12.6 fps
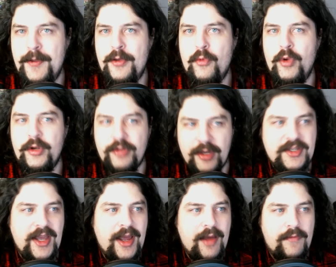What it does
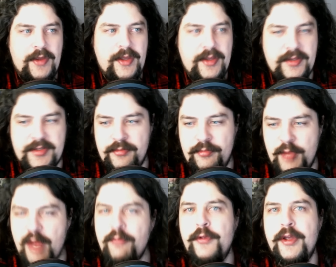have is
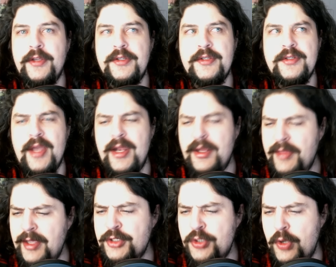Netflix, and I
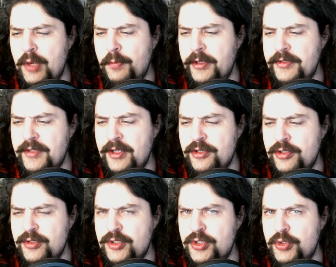think Sony
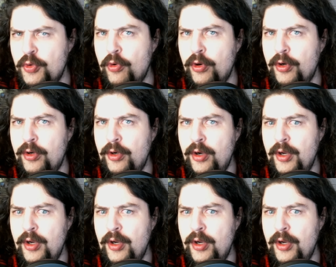PlayStation Store.